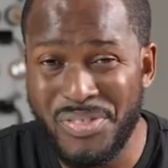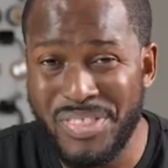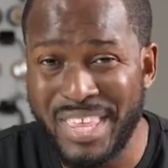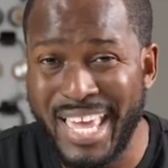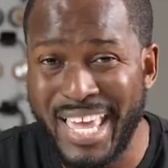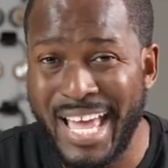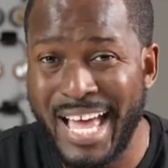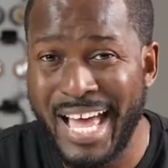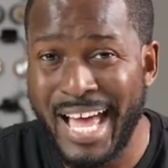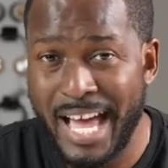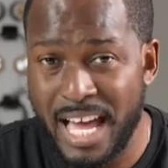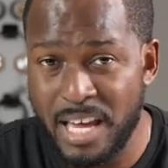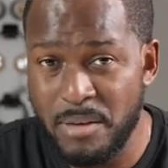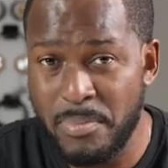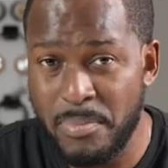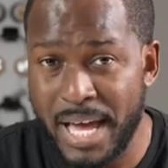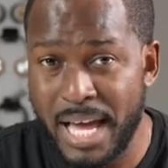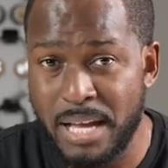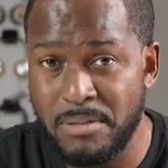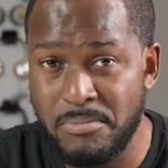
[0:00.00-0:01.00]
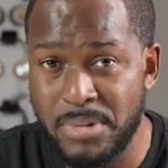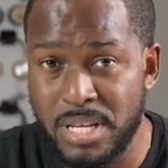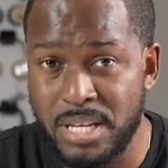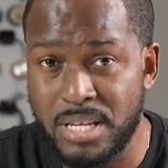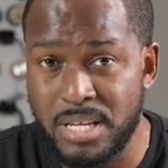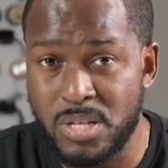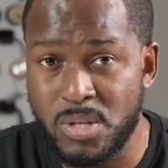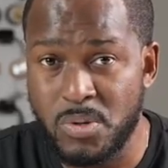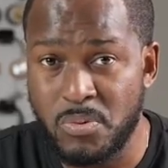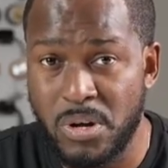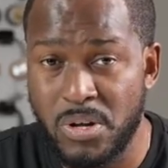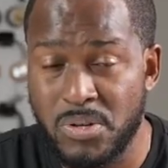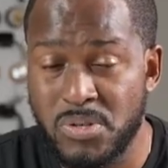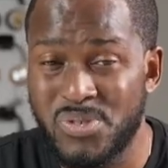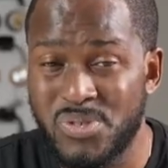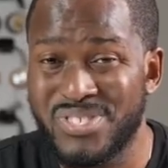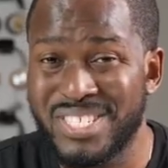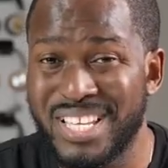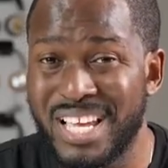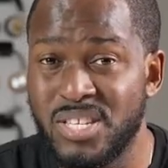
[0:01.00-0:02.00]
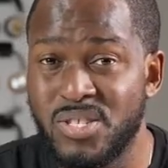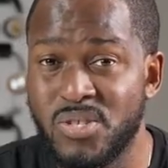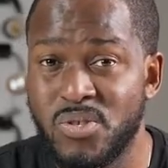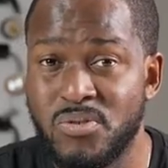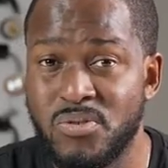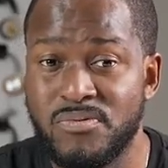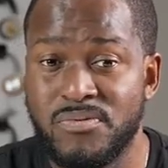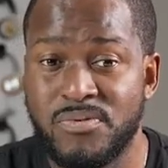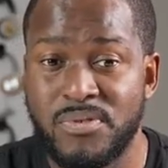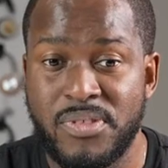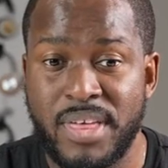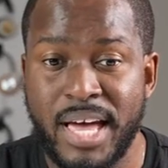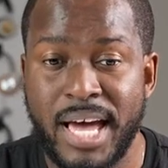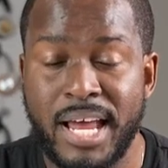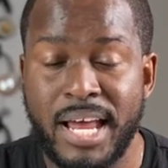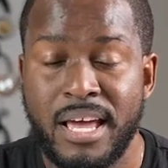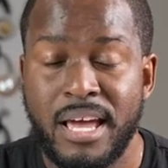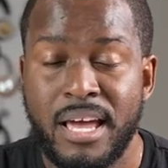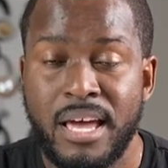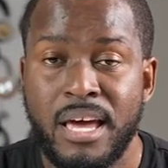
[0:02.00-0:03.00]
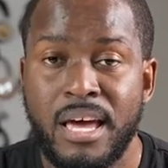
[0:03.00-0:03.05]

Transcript: the iPad mini as well, so stay tuned for that.